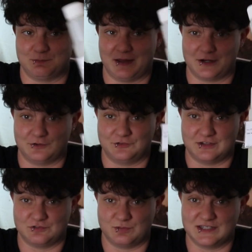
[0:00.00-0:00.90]
bottle
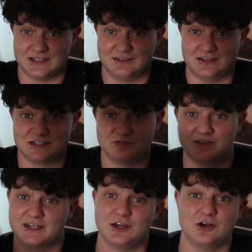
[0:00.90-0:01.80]
since we did this
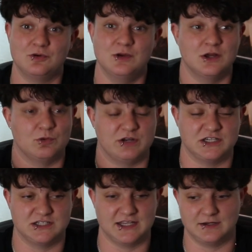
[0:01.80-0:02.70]
video. We
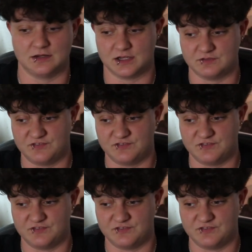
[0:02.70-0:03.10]
did a